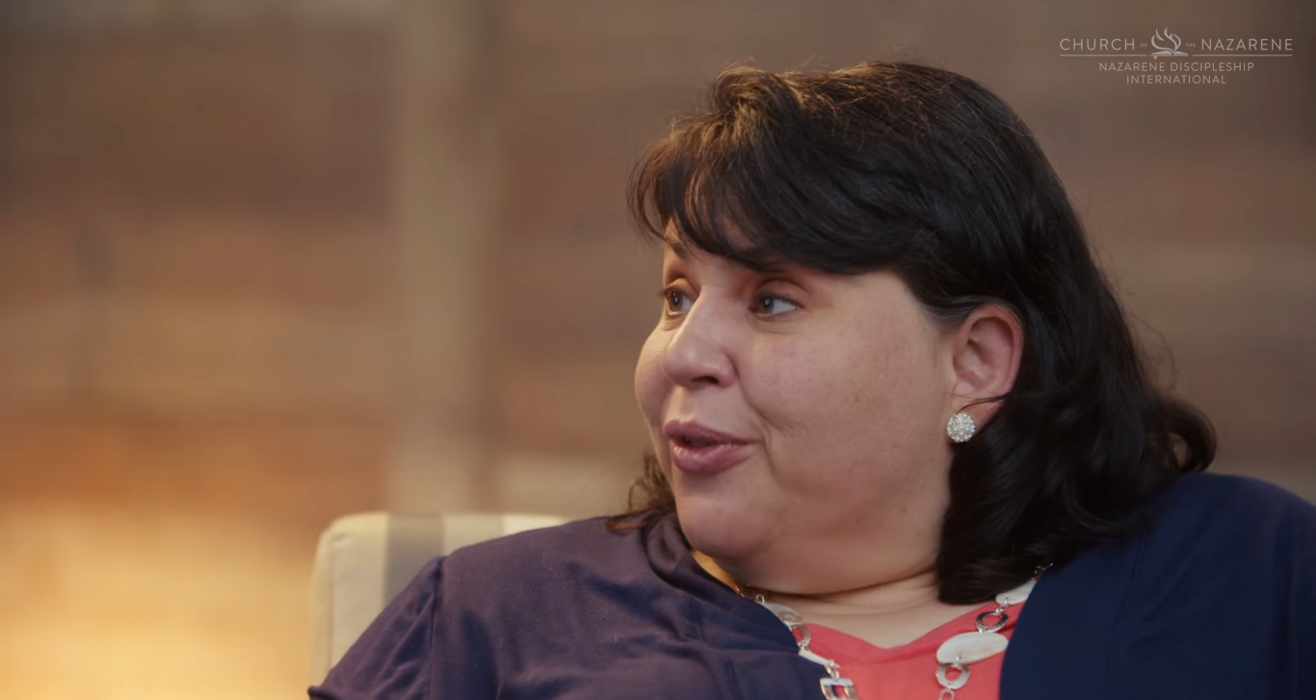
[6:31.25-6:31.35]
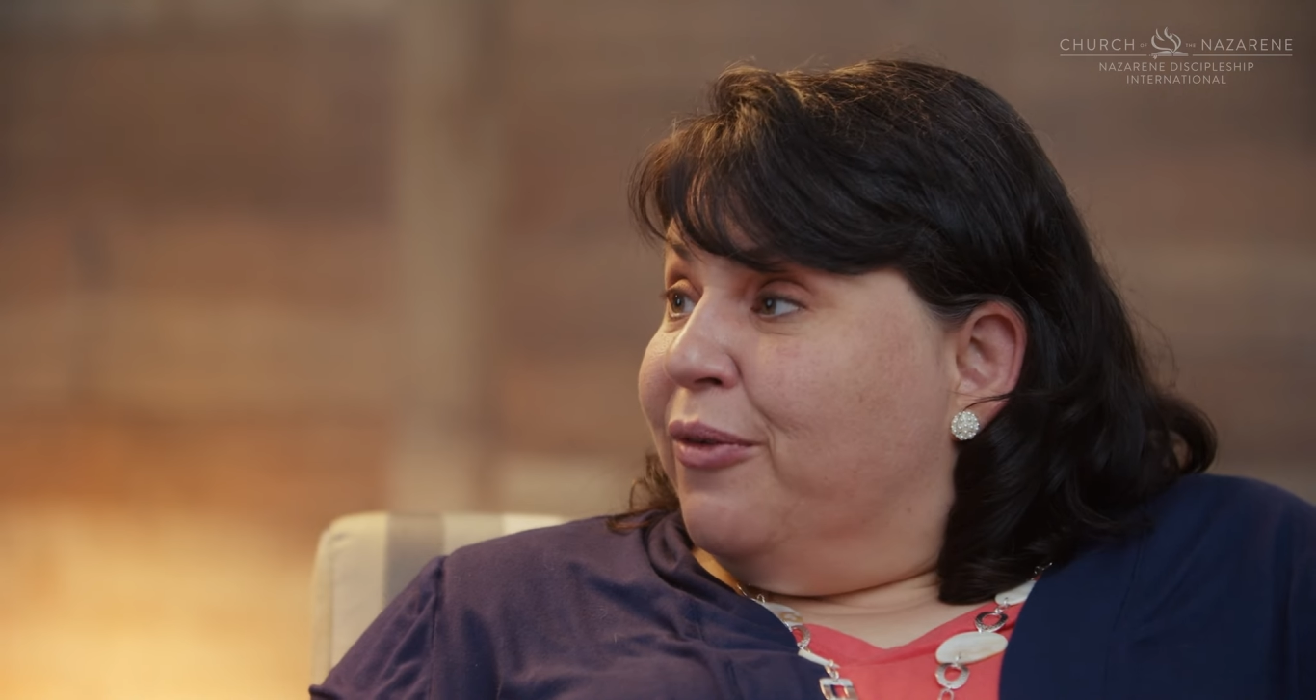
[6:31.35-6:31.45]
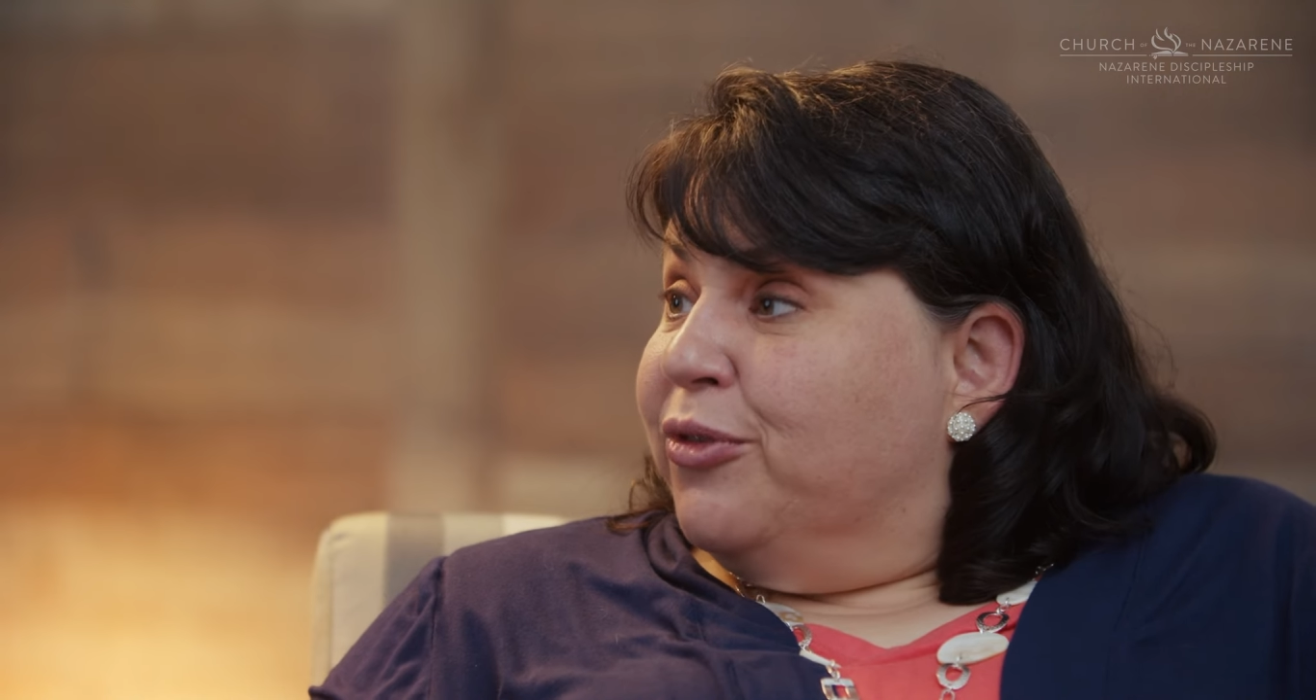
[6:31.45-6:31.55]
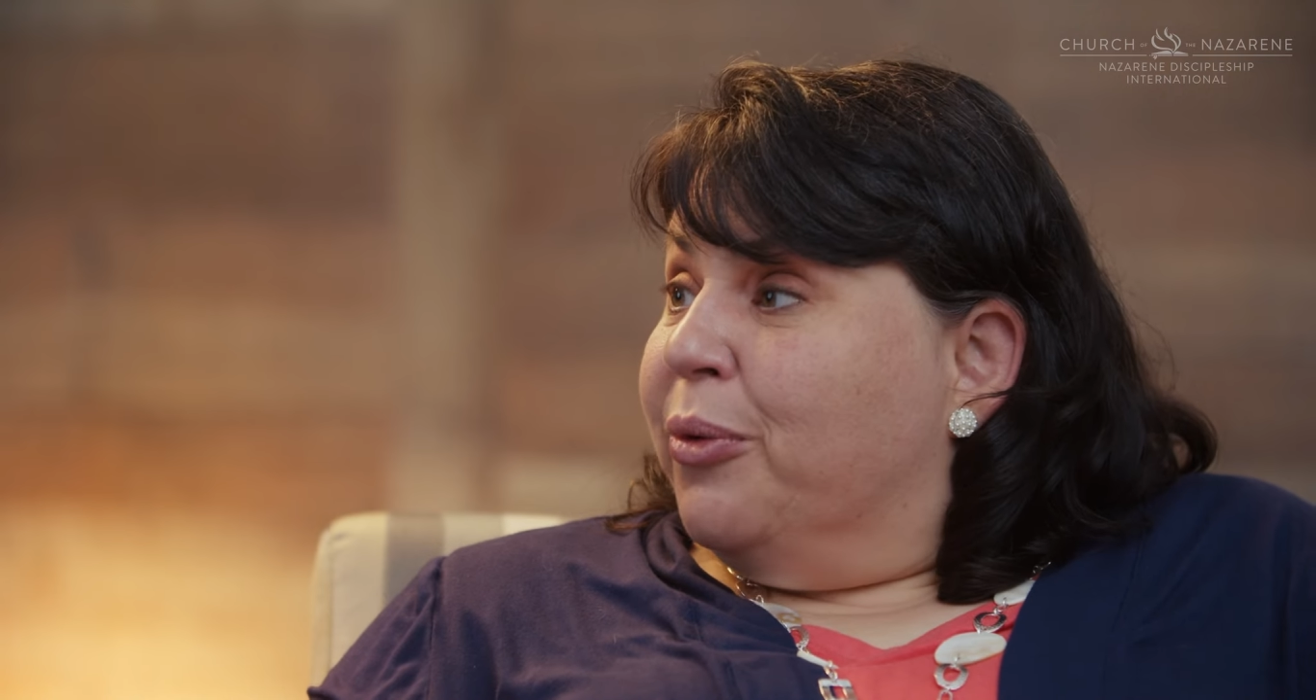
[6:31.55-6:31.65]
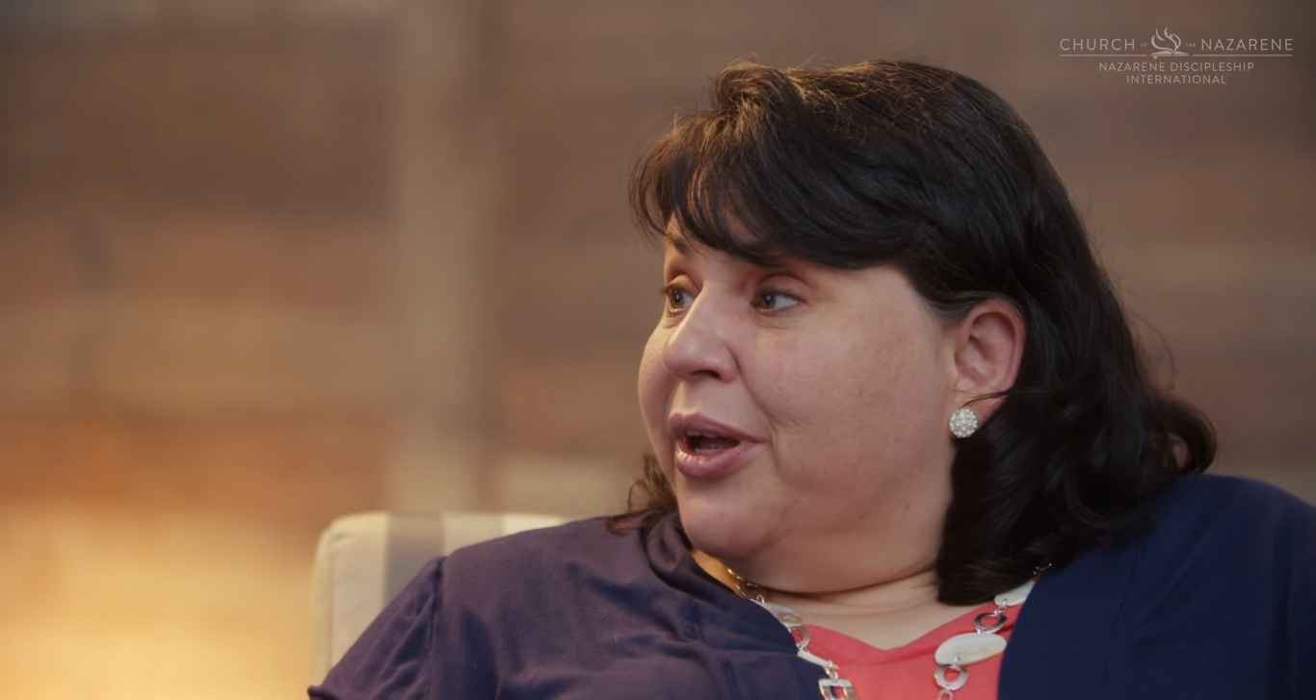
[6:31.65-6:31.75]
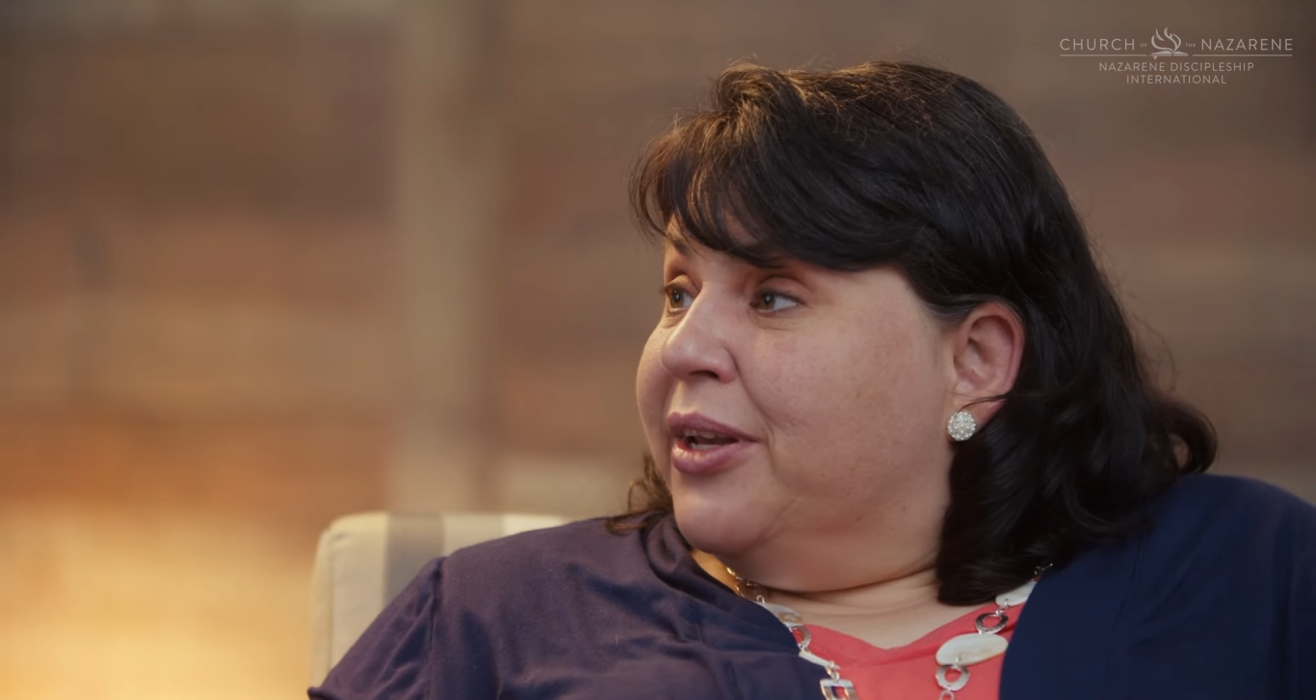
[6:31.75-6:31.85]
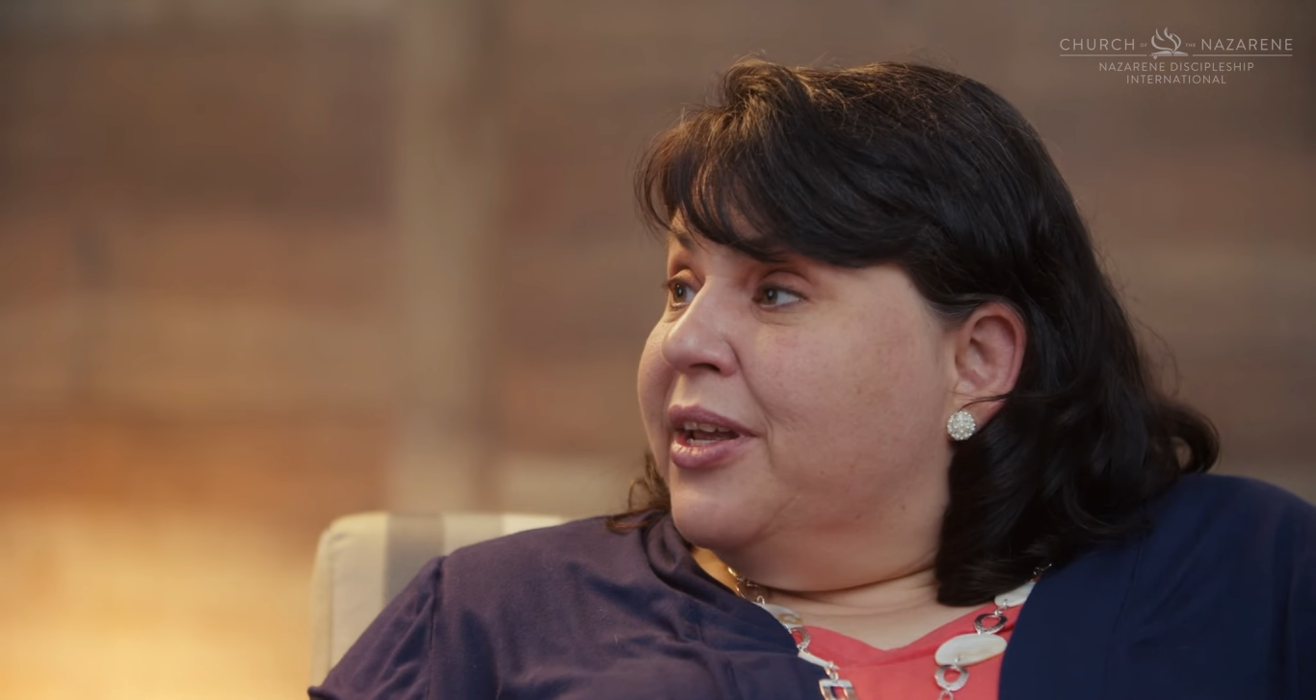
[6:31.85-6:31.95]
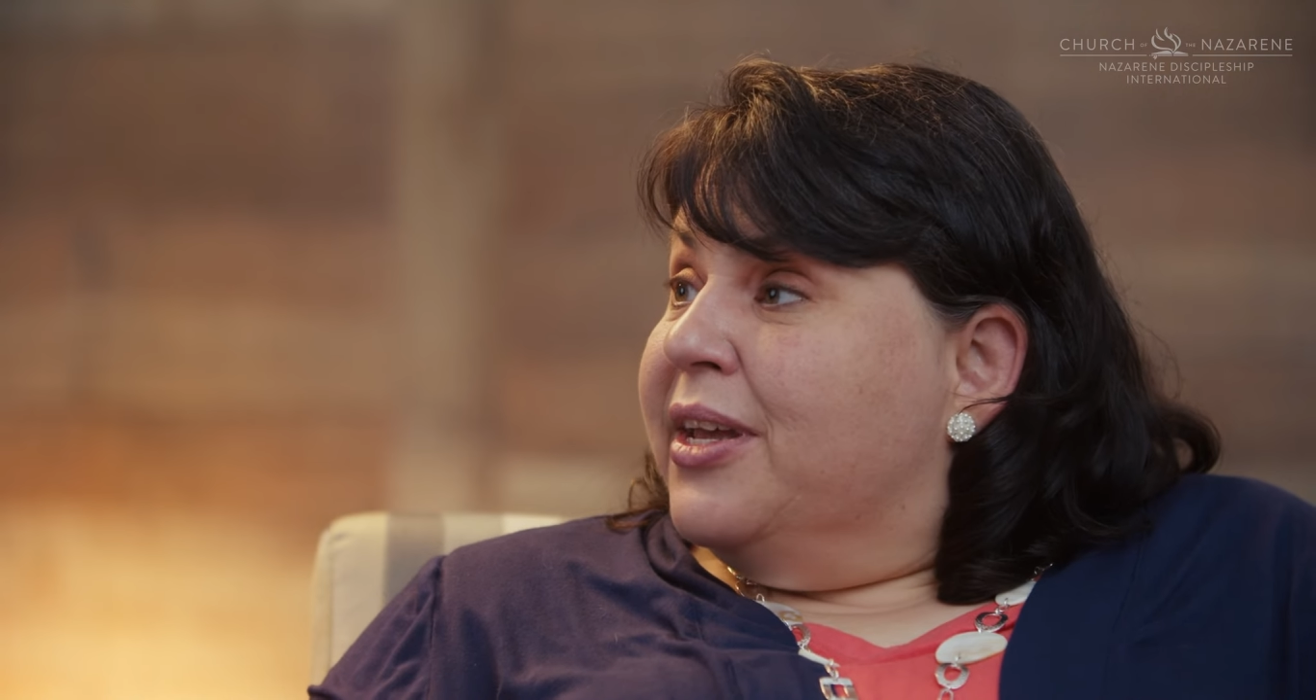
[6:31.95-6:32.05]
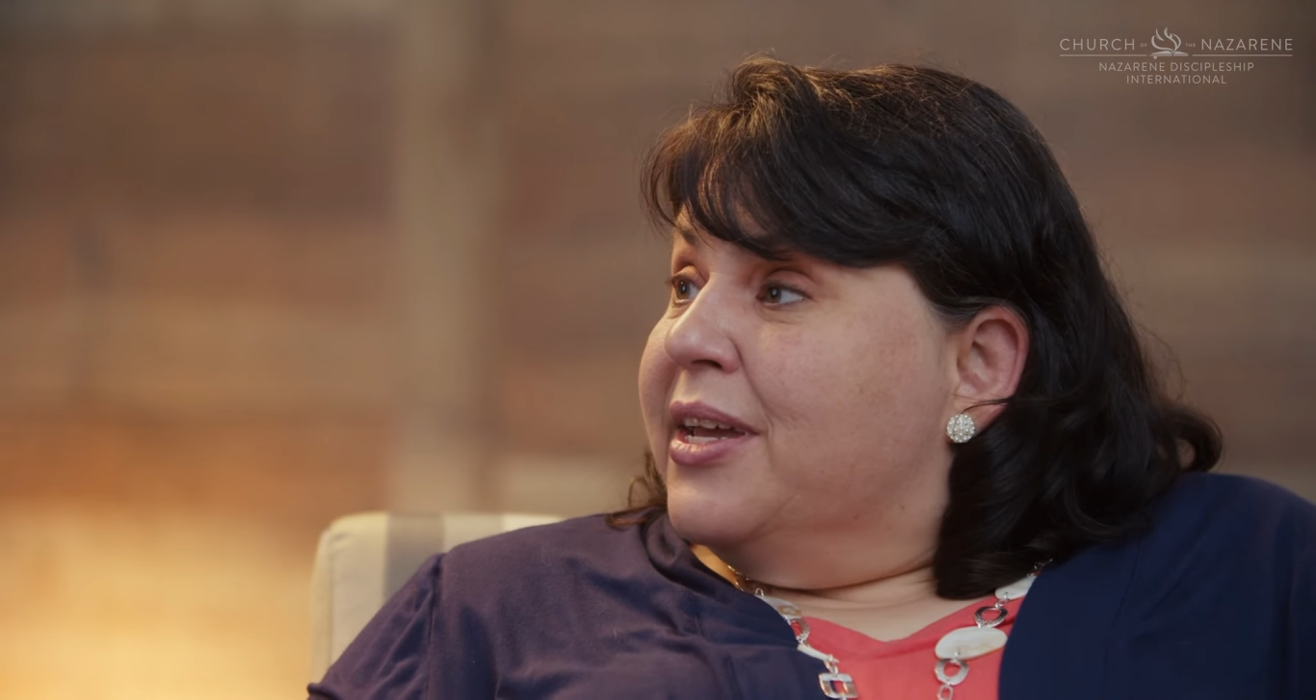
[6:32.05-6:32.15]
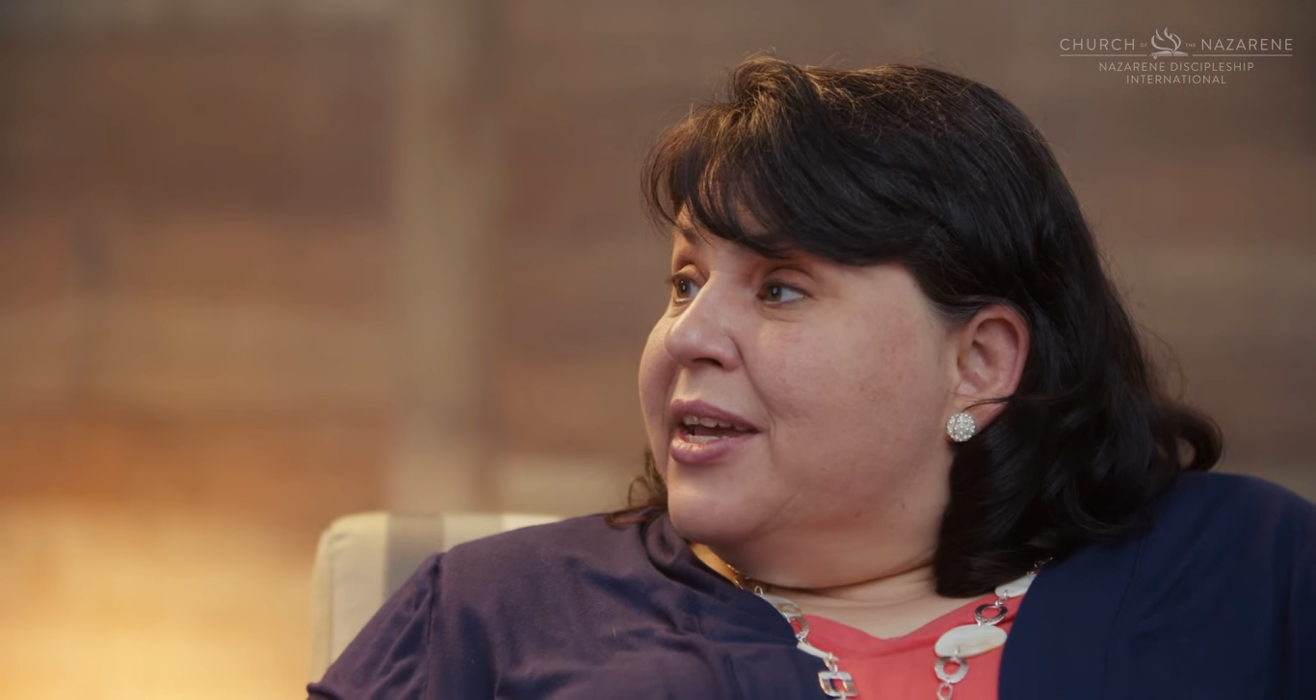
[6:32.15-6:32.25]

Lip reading: loved one.